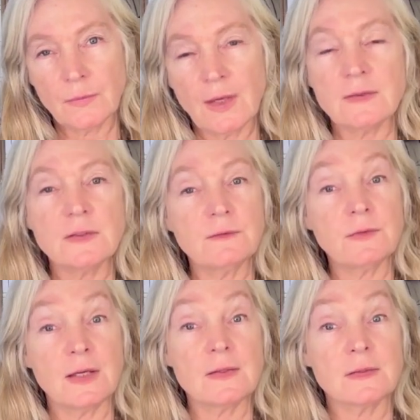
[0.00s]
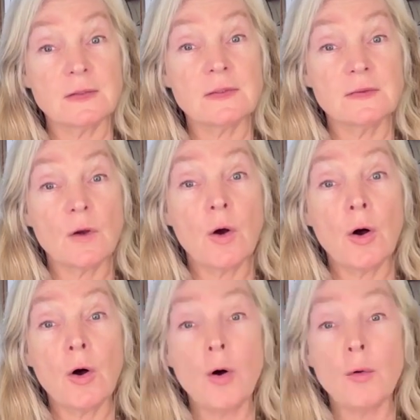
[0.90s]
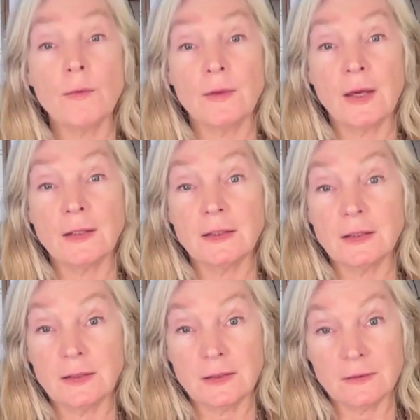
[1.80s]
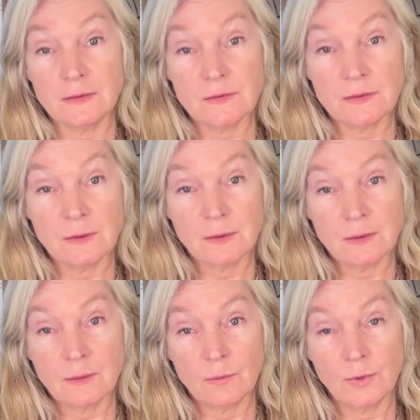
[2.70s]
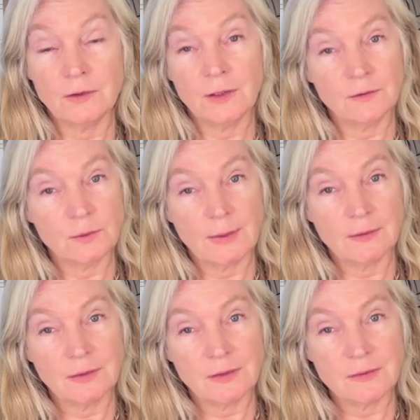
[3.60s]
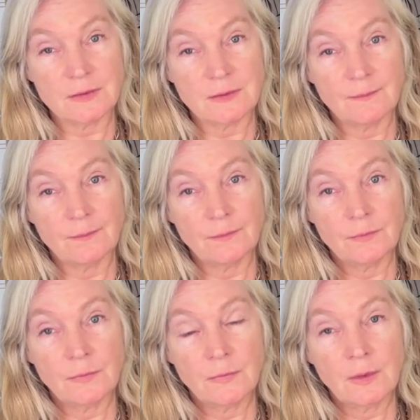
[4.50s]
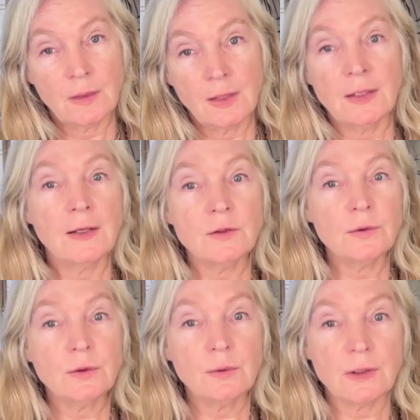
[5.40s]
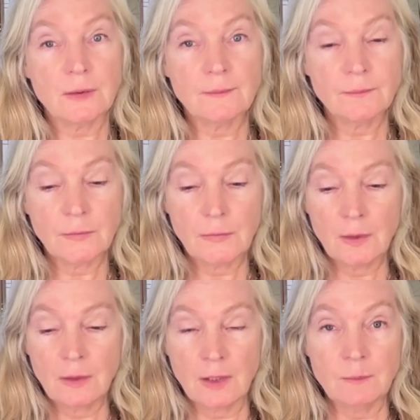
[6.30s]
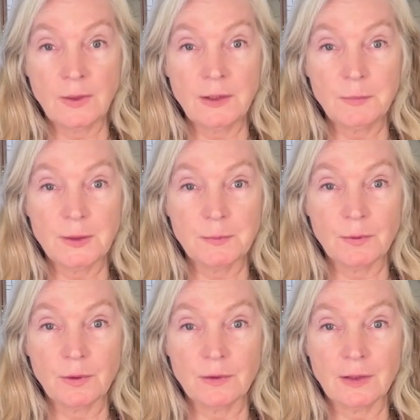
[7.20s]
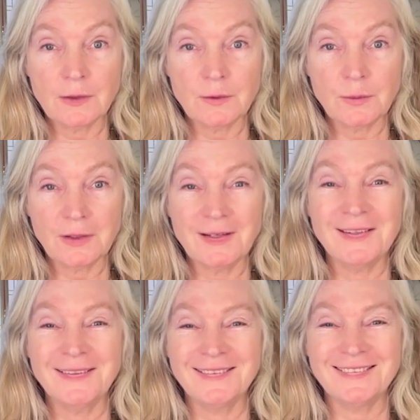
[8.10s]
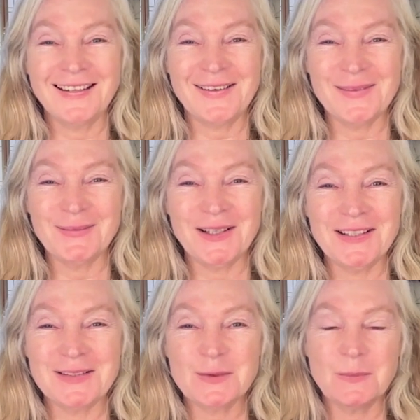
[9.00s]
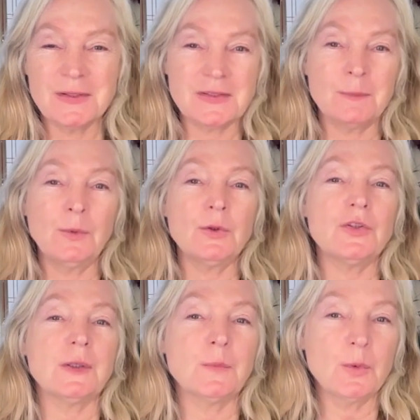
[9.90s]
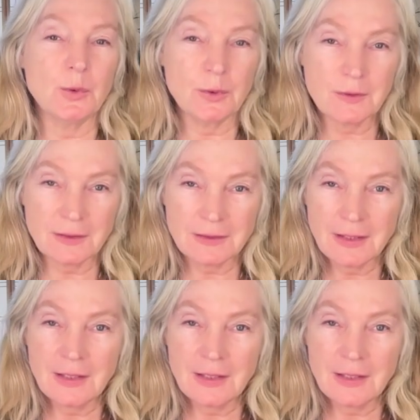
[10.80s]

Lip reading: as if this is all that is what non-duality is. And I don't agree. And many people are not agreeing now, right? It's emerging more that